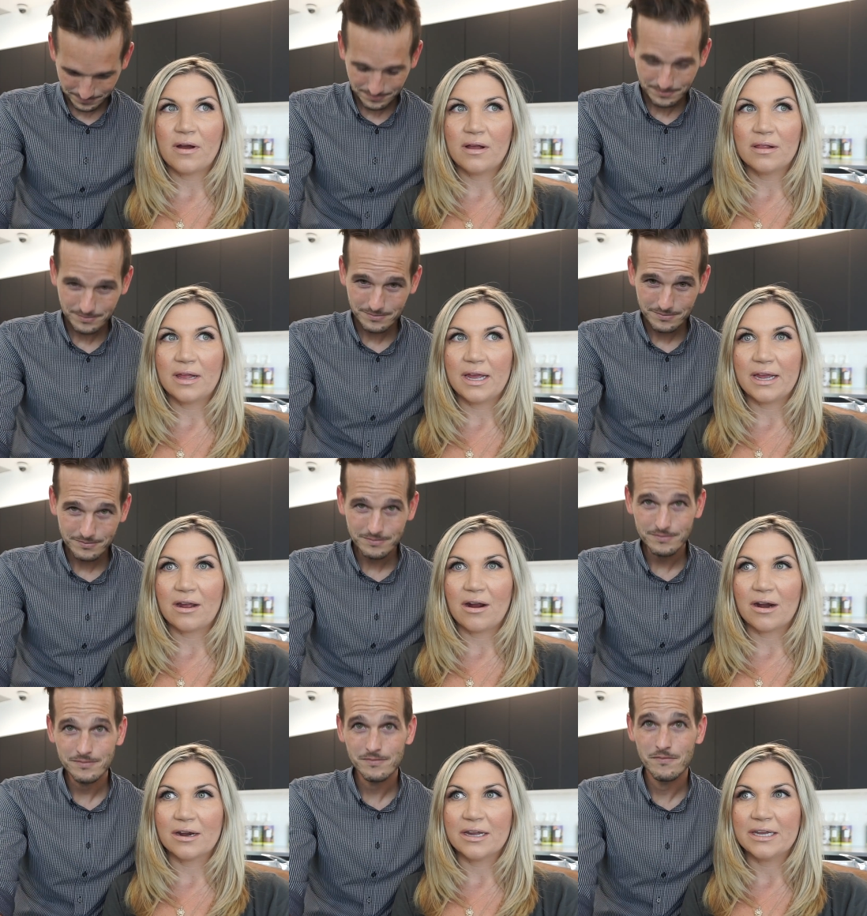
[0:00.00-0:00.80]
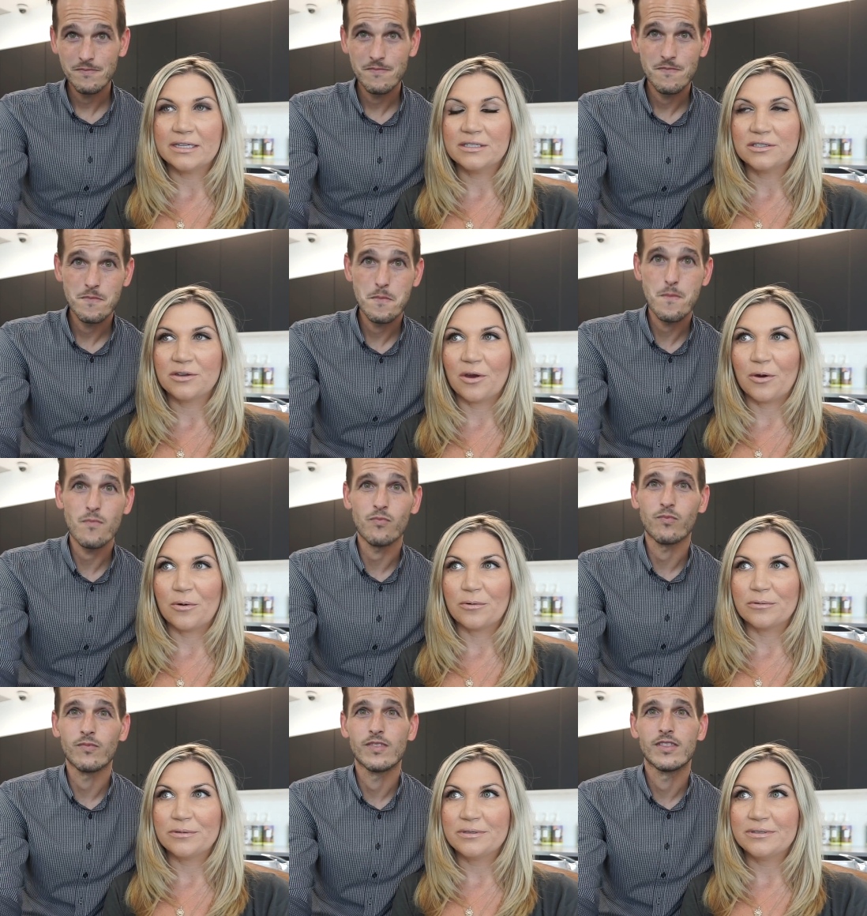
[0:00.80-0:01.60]
Speaker 1: like our kids
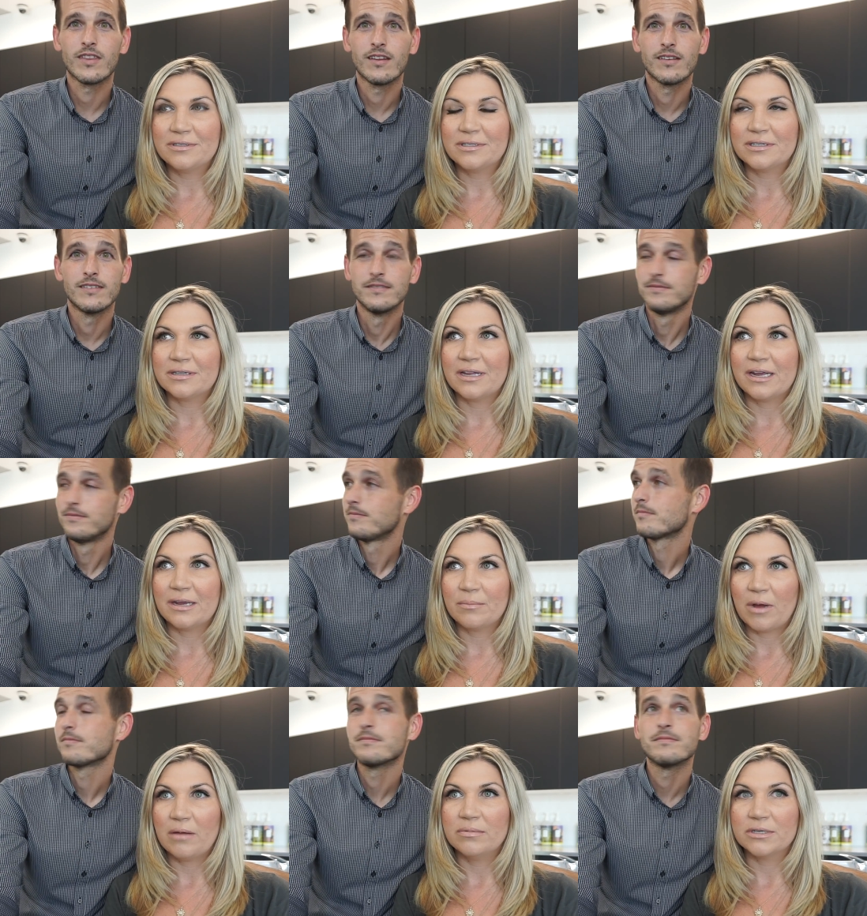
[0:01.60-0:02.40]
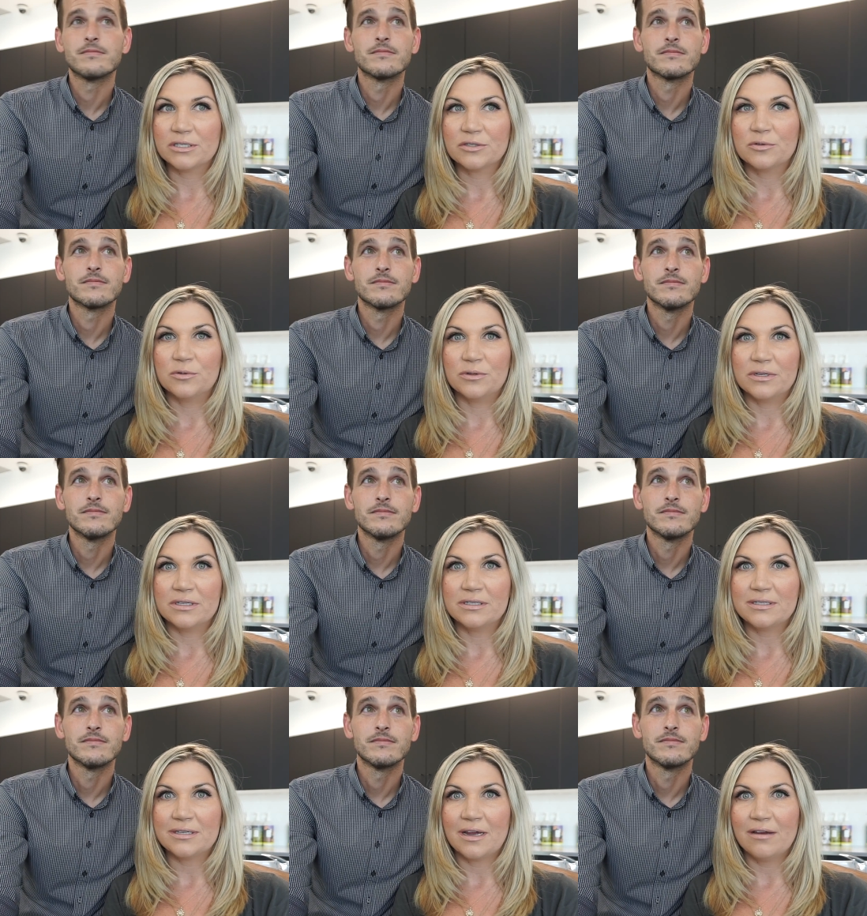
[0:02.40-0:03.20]
go to like public school
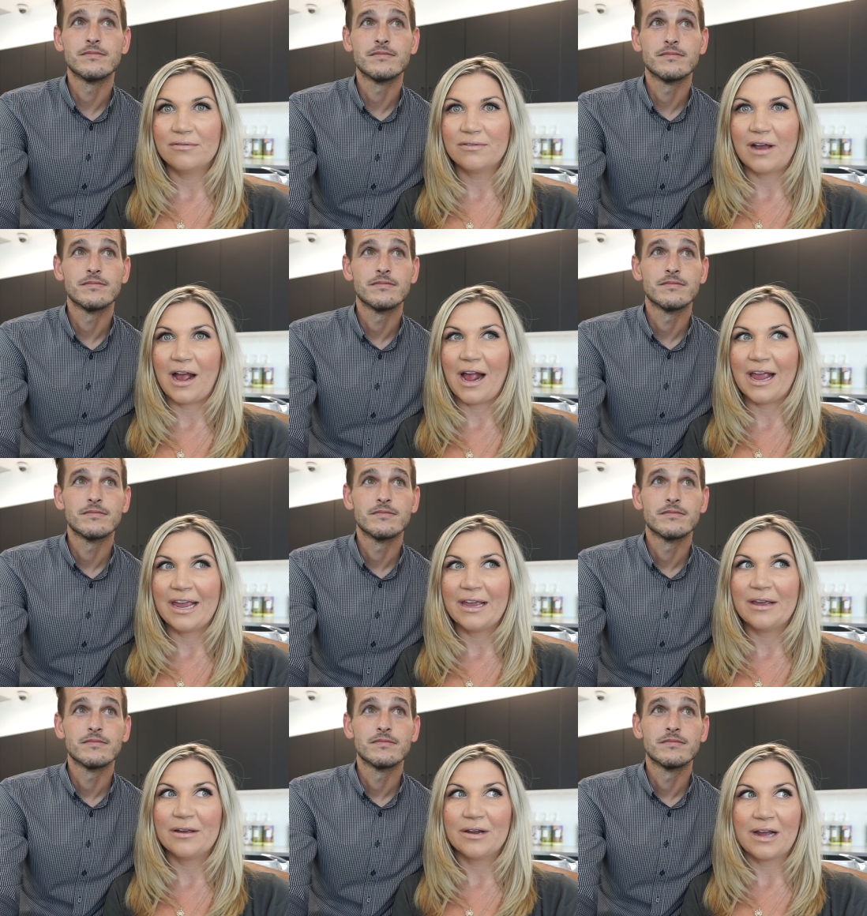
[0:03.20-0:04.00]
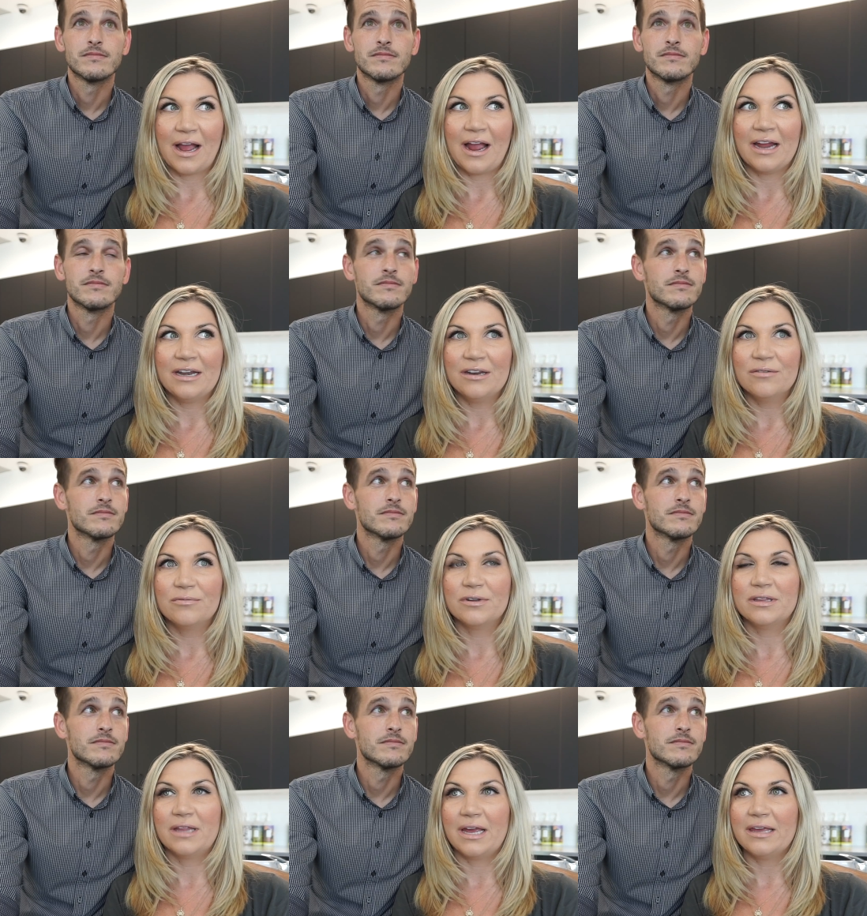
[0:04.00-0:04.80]
and stuff, I kind of
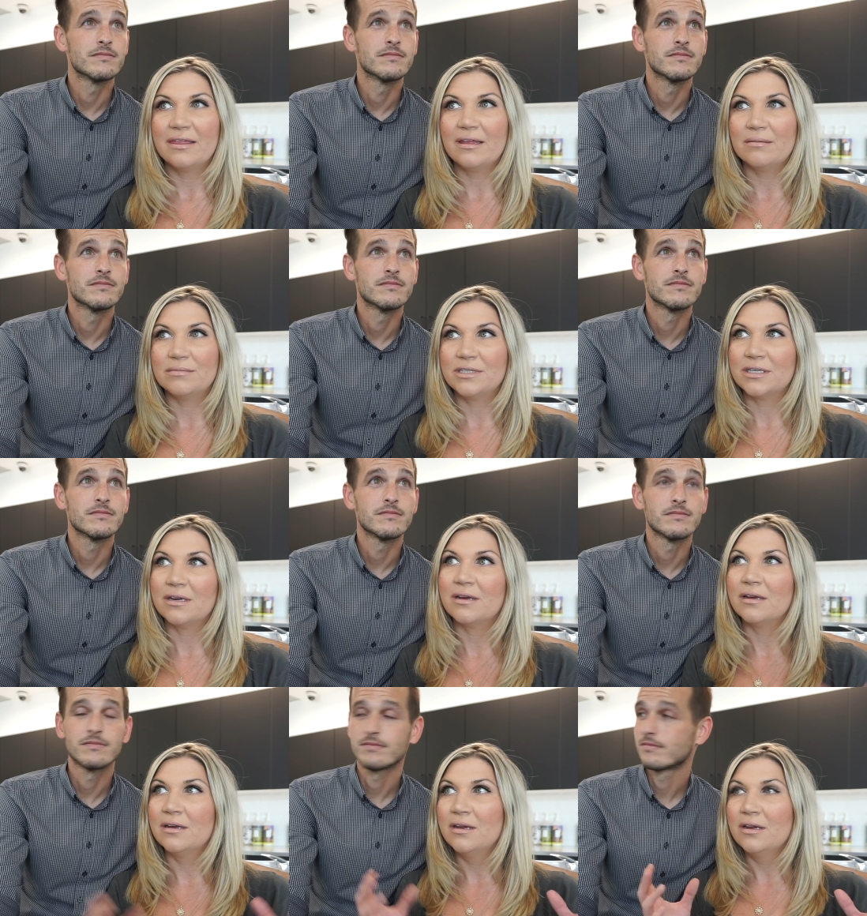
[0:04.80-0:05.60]
would like them to